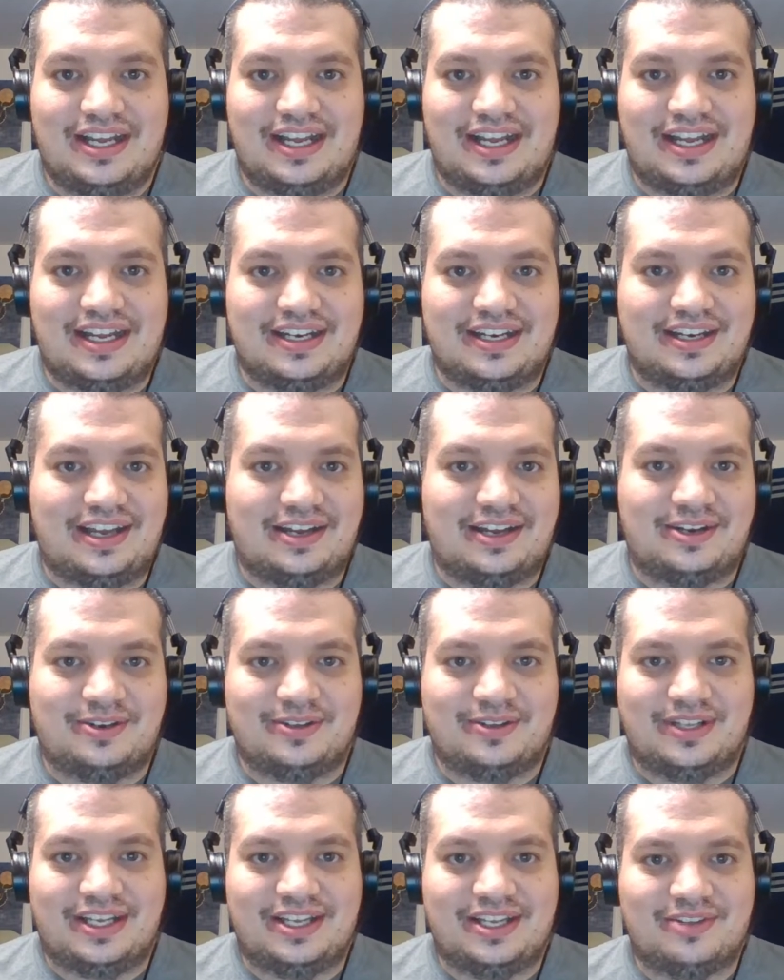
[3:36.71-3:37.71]
not
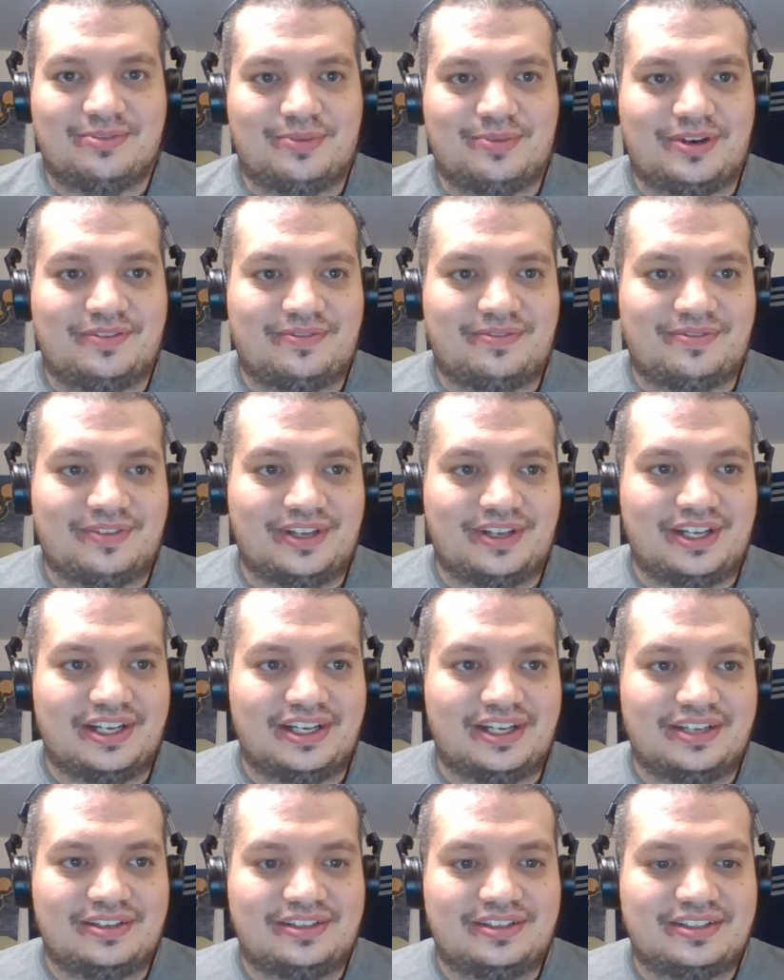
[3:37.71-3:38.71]
only is one
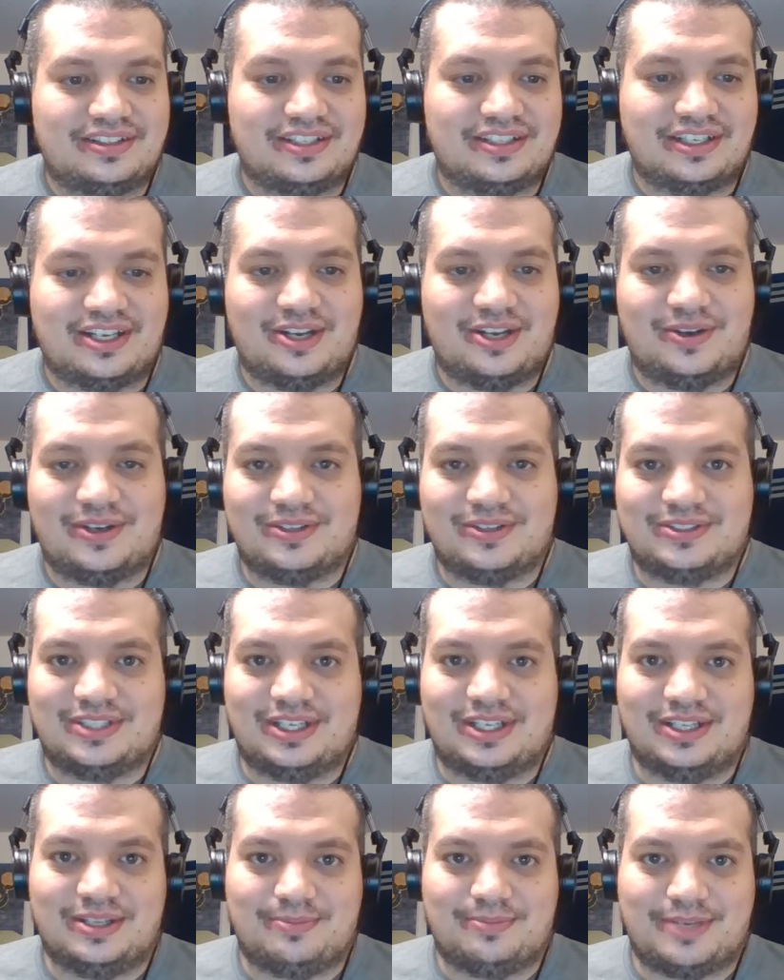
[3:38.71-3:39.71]
of the co-hosts
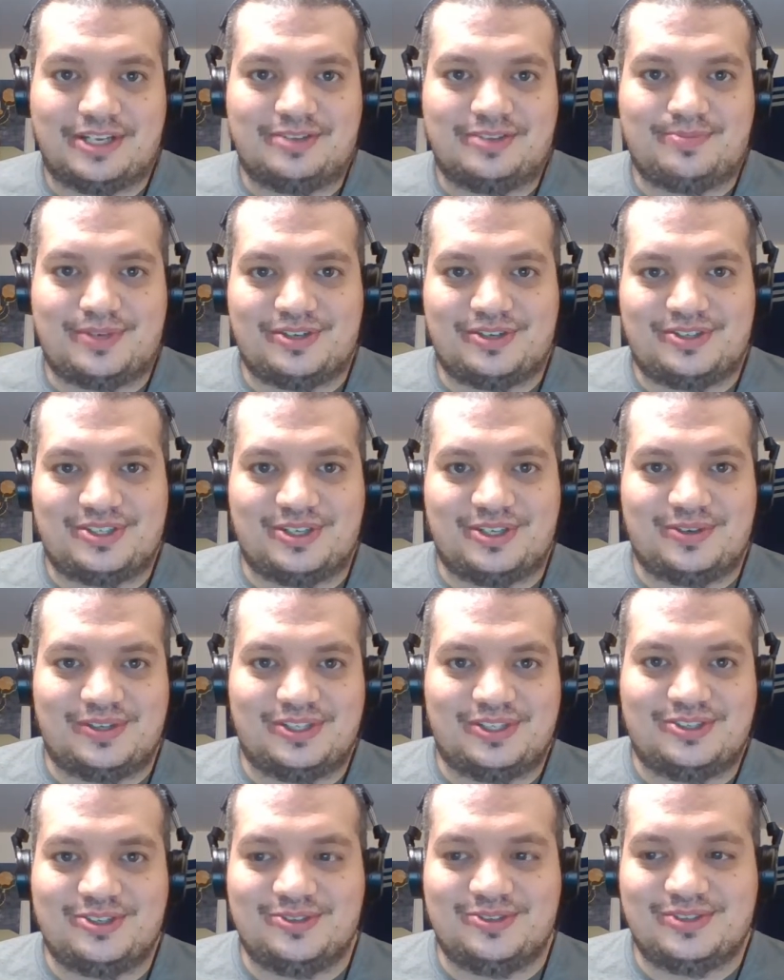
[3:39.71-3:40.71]
on the baseball show
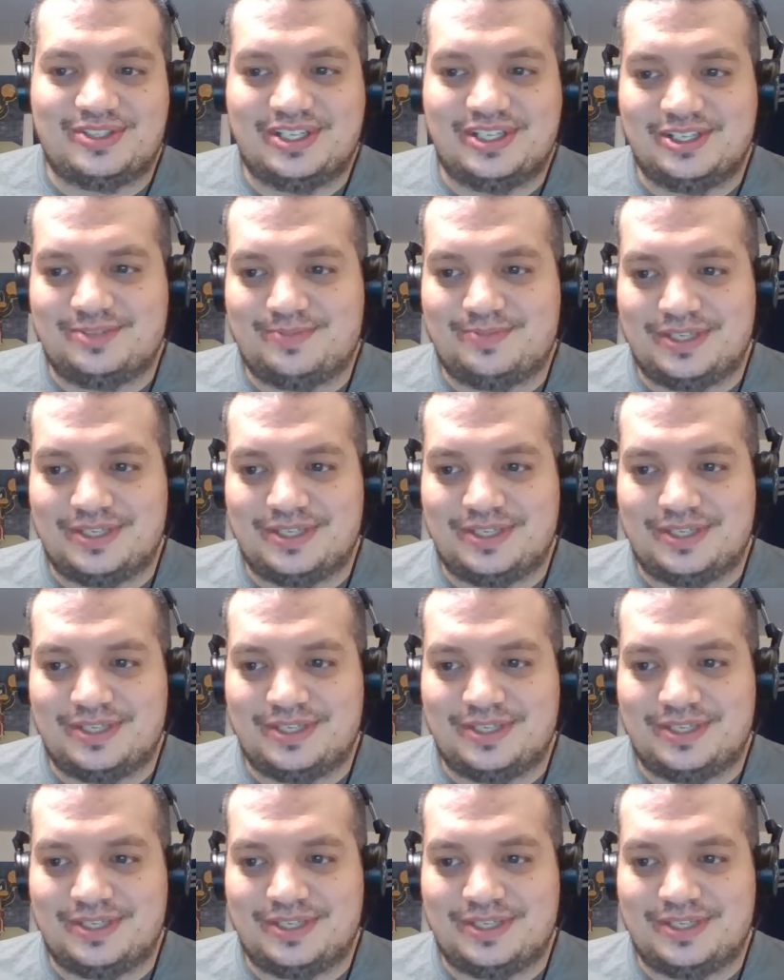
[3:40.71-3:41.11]
on Tuesdays,